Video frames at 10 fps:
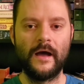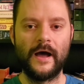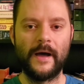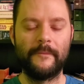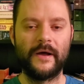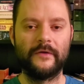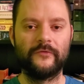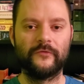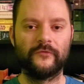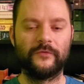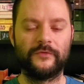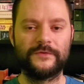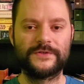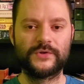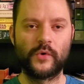Uh, but
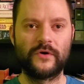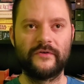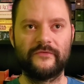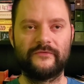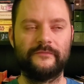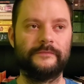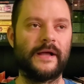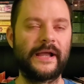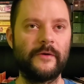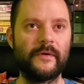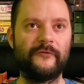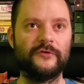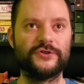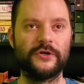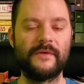sort of, I can't remember
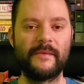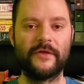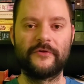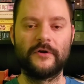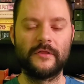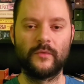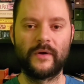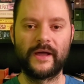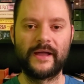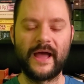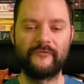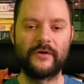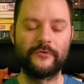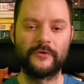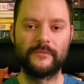for sure, maybe a third of the way, halfway
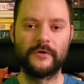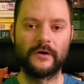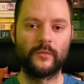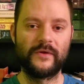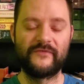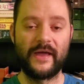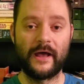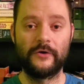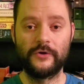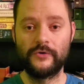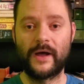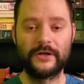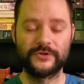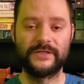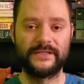through the book, we find out who
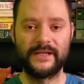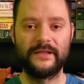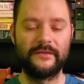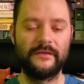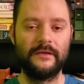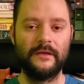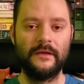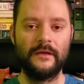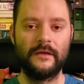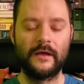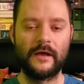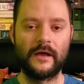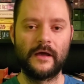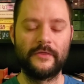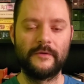actually did
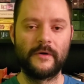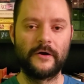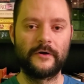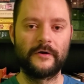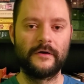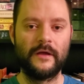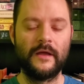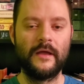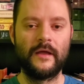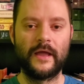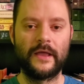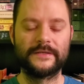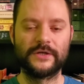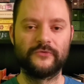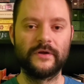uh, the murder. And
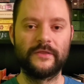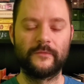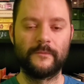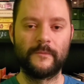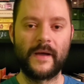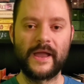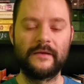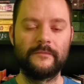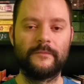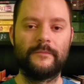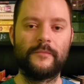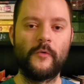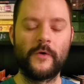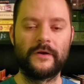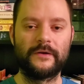so, really, the main
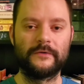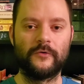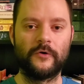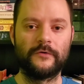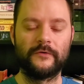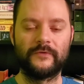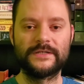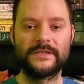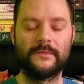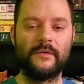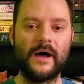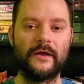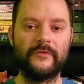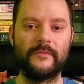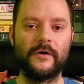point or the rest of the plot
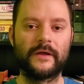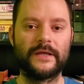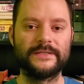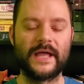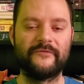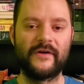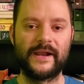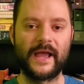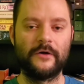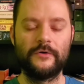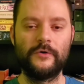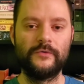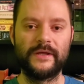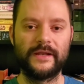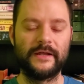of the book is not finding out who
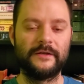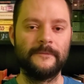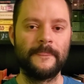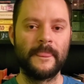did it,